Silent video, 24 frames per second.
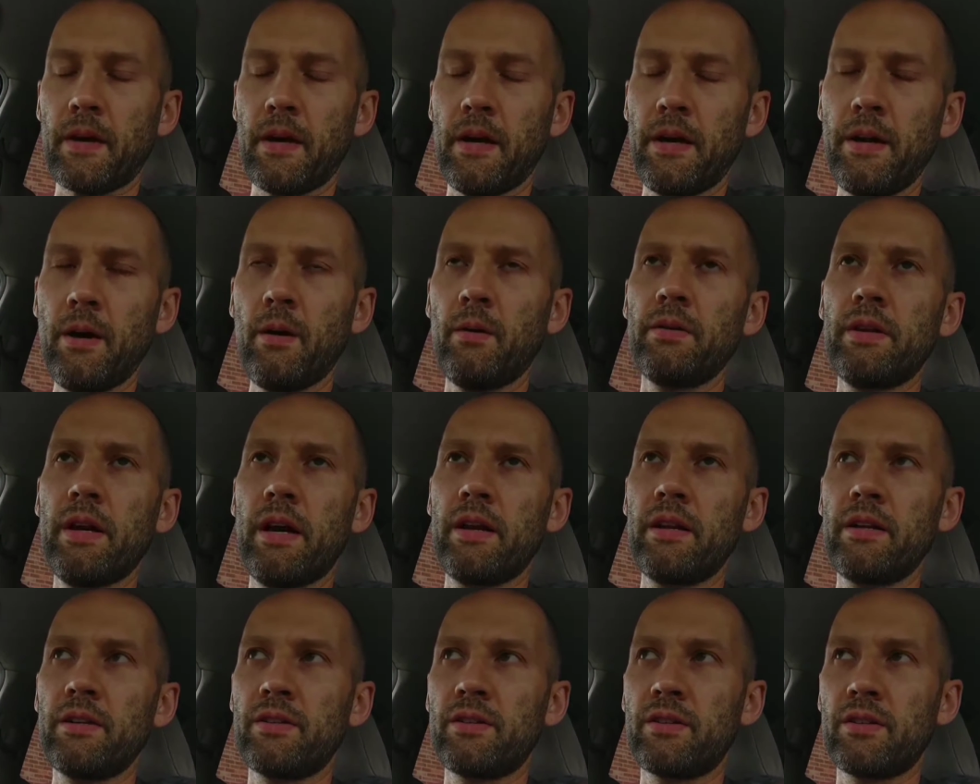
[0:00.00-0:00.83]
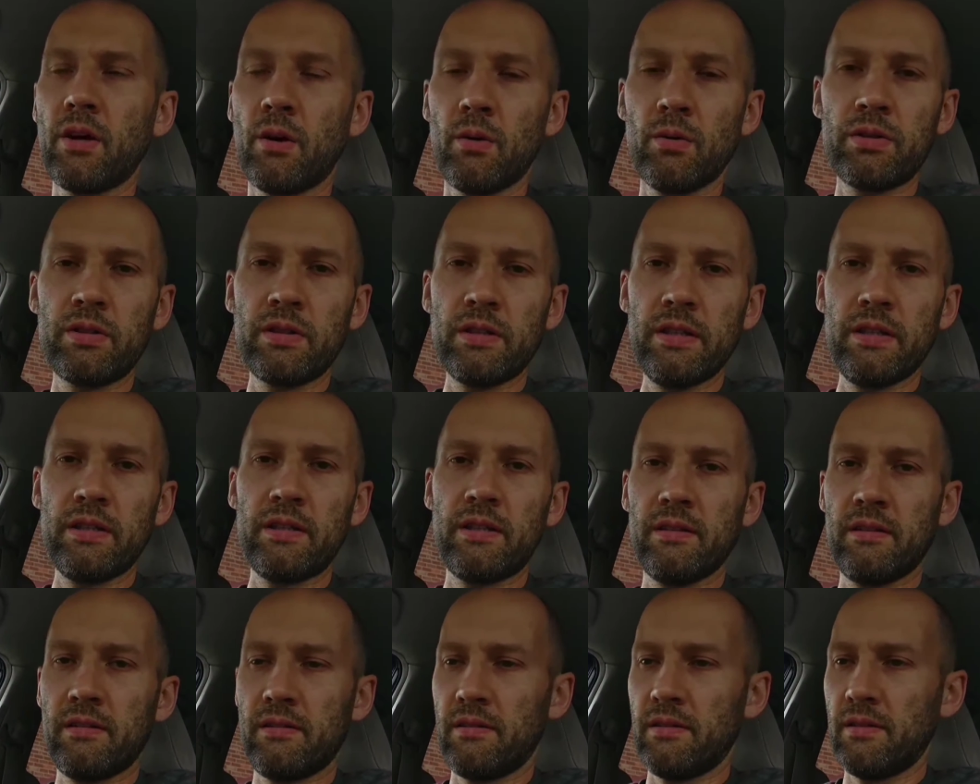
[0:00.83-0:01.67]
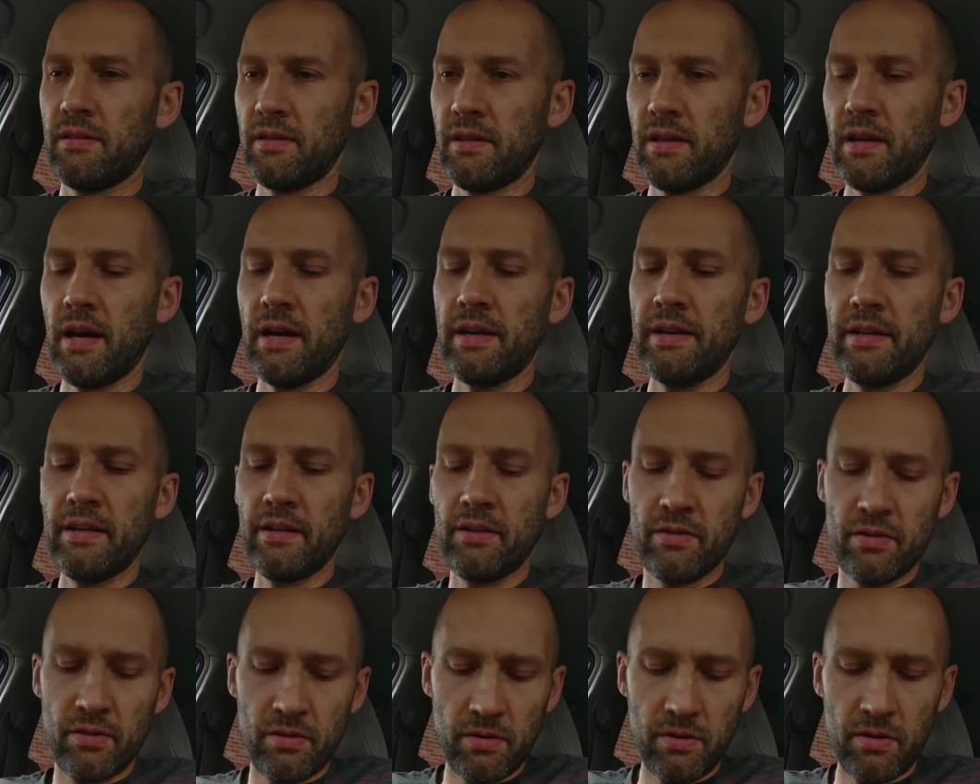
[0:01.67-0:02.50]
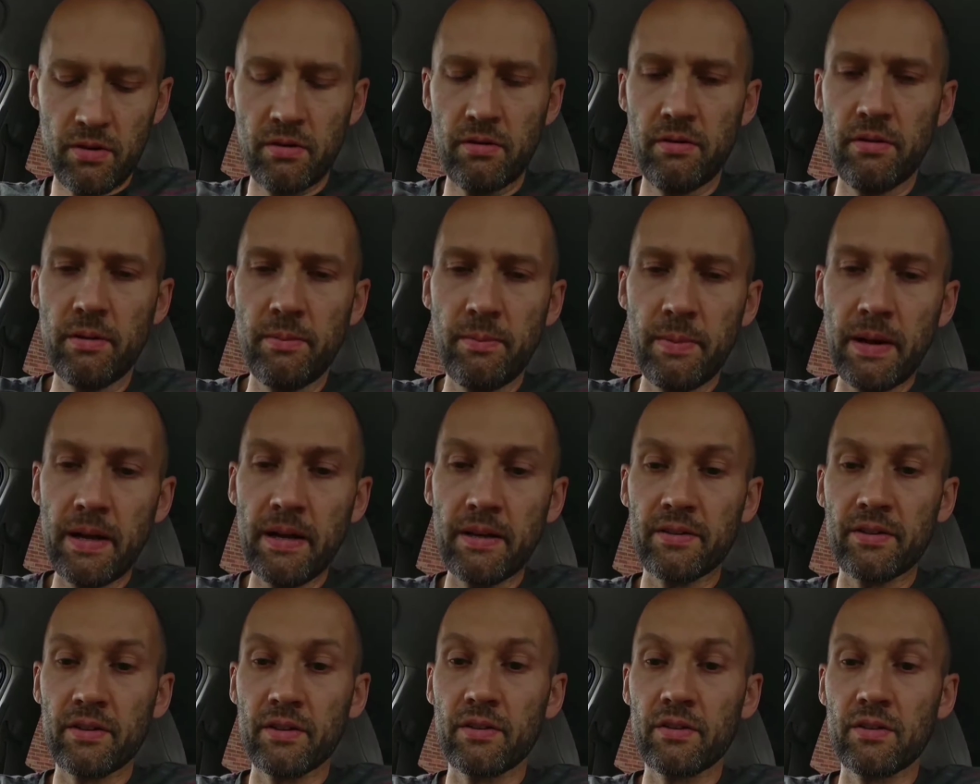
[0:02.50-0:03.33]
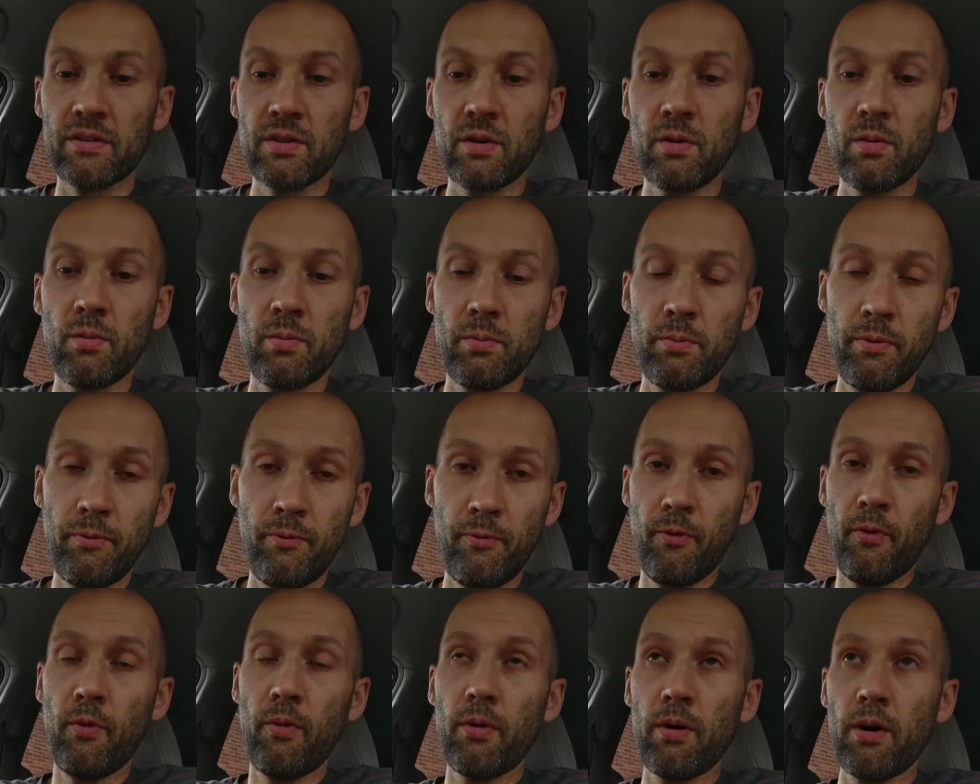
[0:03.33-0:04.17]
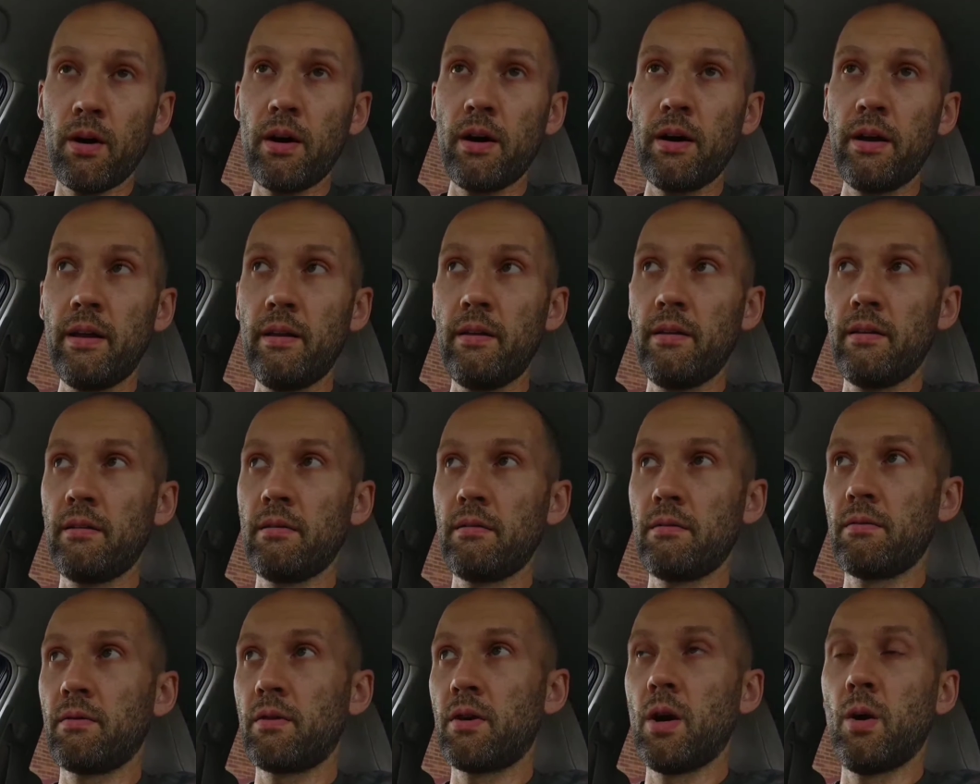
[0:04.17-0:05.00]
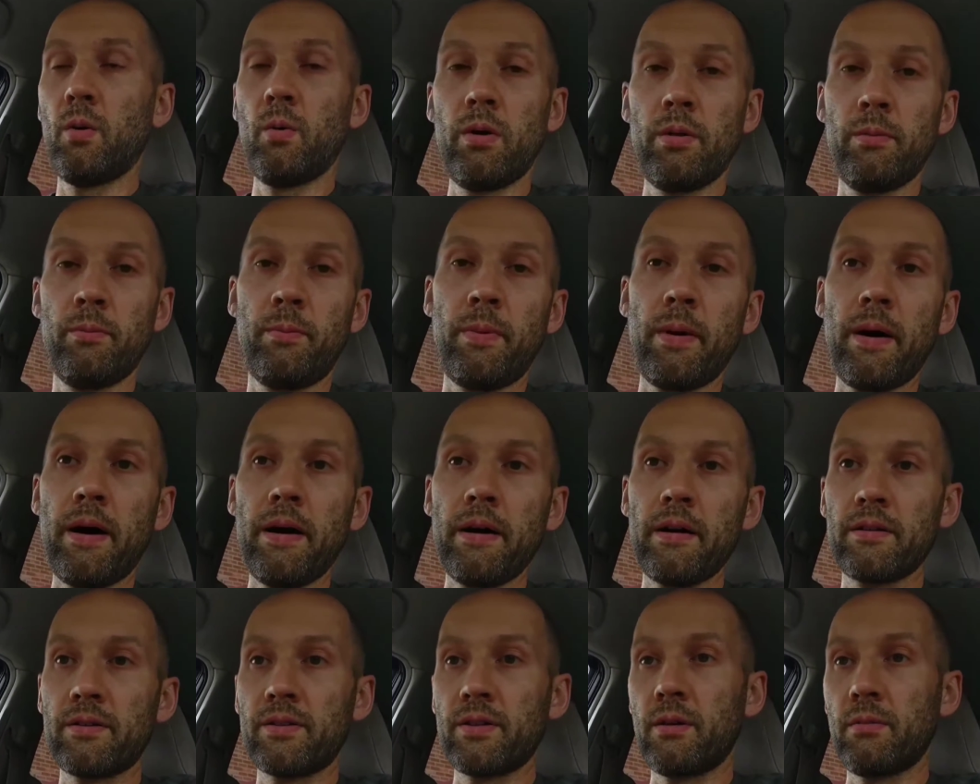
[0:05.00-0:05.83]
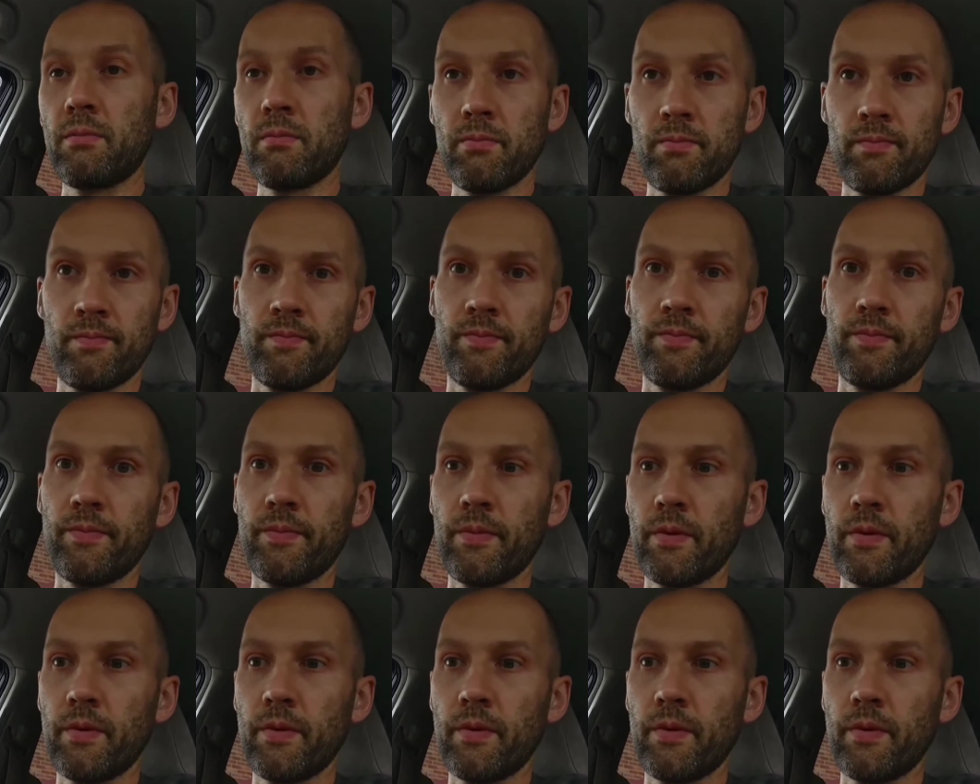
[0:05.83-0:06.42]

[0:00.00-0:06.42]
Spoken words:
I know that is toasted. I need to replace it. So before I go and buy some